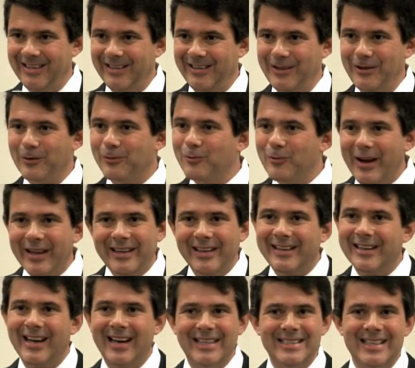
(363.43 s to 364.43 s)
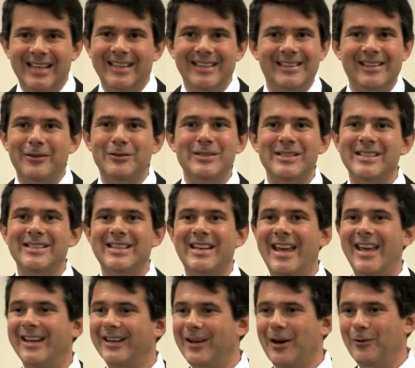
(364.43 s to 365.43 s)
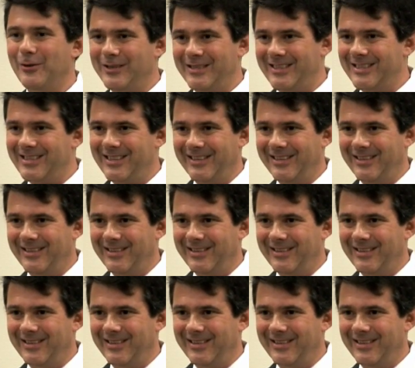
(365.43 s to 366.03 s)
you'll recognize that those things can't coexist.